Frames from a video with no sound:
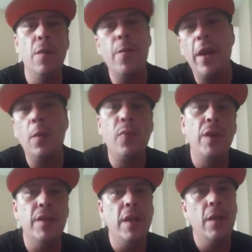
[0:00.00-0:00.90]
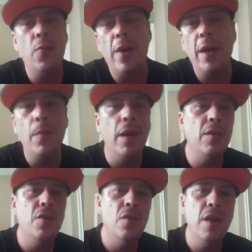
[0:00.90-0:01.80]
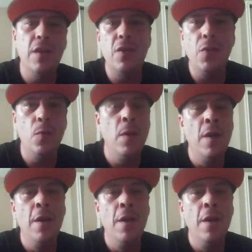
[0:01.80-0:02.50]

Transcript: your fingerprints, getting you ready, making sure that's you.